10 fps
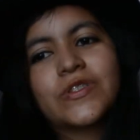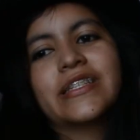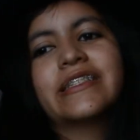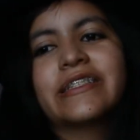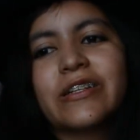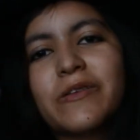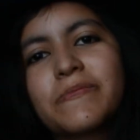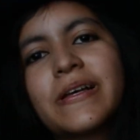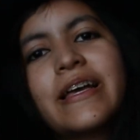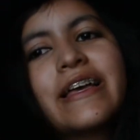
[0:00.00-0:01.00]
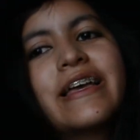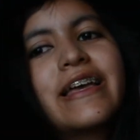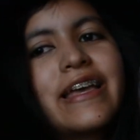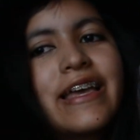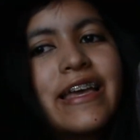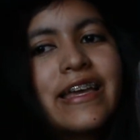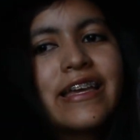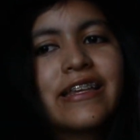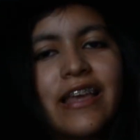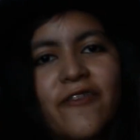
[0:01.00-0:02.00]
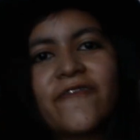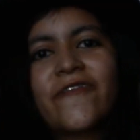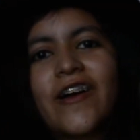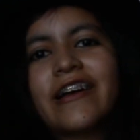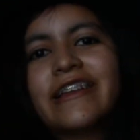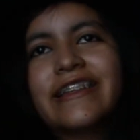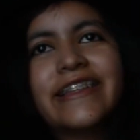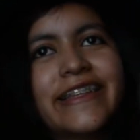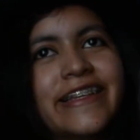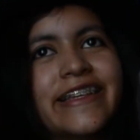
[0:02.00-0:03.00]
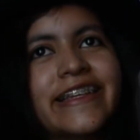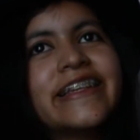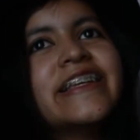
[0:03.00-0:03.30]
Teen Top and have fun. Eh.